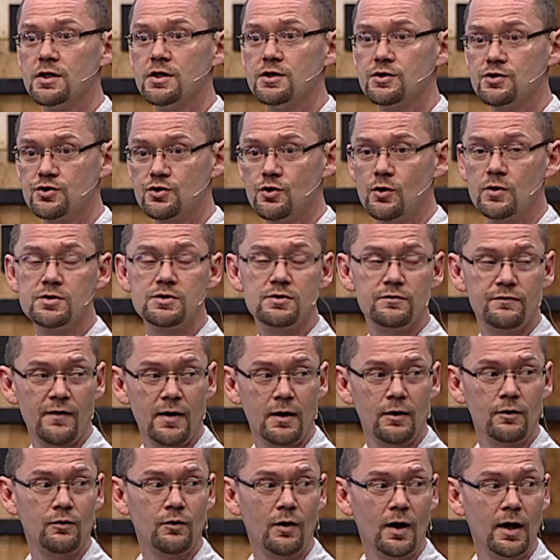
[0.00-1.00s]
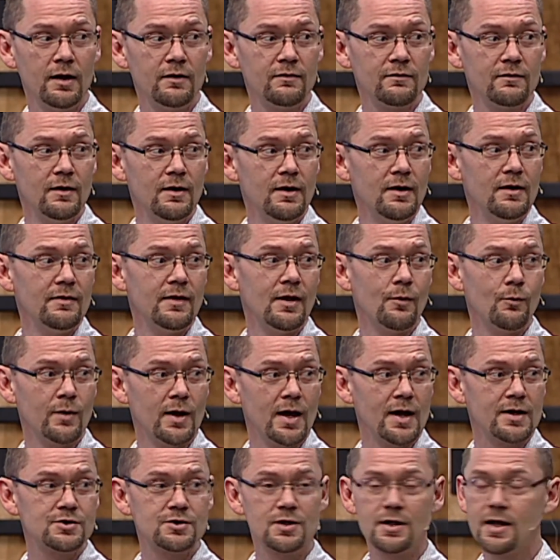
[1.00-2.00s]
his choice to follow Christ, that we
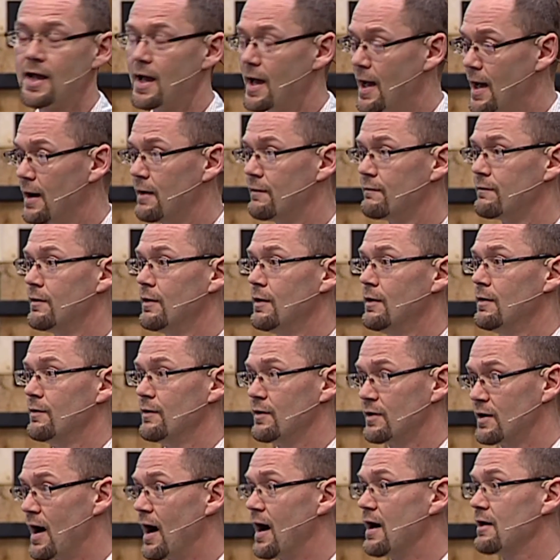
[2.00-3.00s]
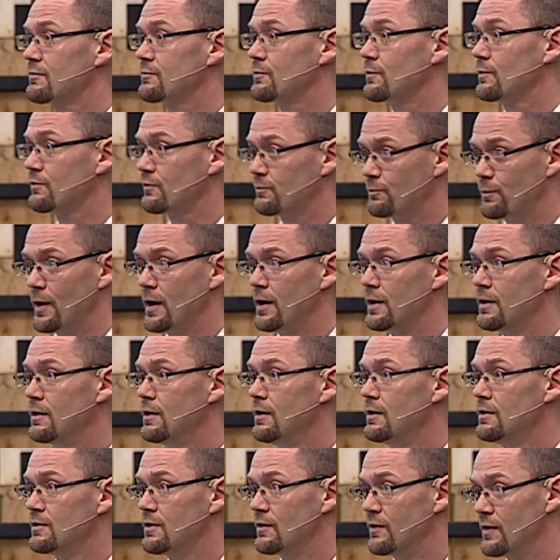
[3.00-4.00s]
actually have the gospel spread
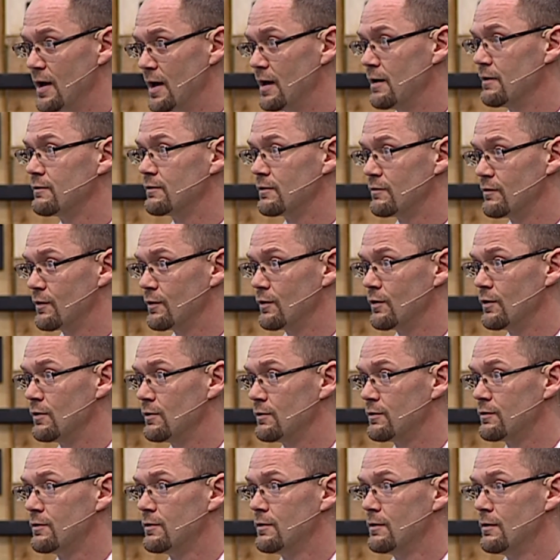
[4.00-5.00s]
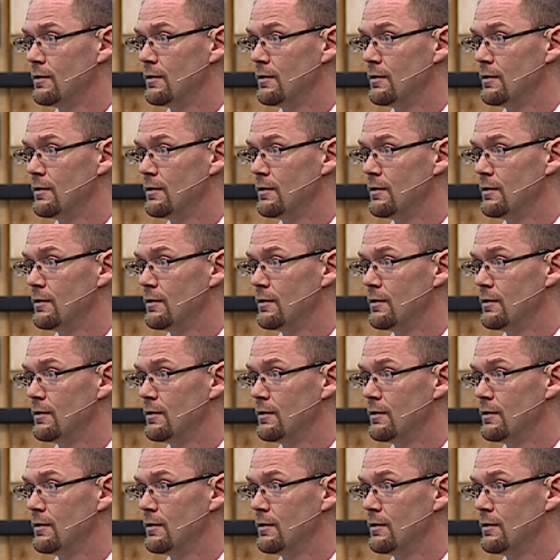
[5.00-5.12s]
to the ends of the earth